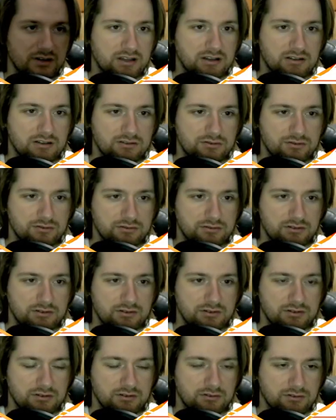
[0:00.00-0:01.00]

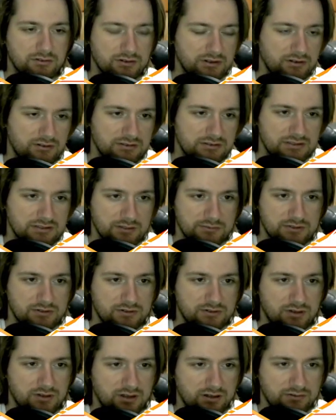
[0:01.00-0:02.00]
intruder or Intercept turned
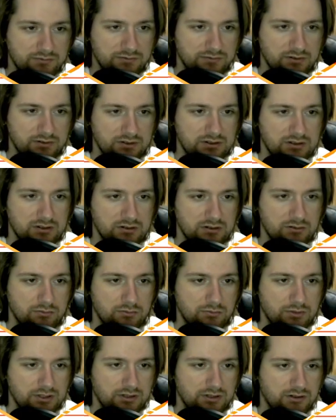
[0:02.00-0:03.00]
off.
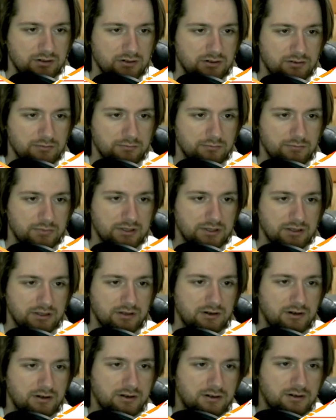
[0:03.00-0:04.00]
Wiener,
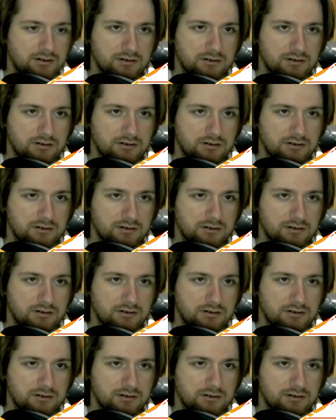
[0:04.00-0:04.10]
Peter.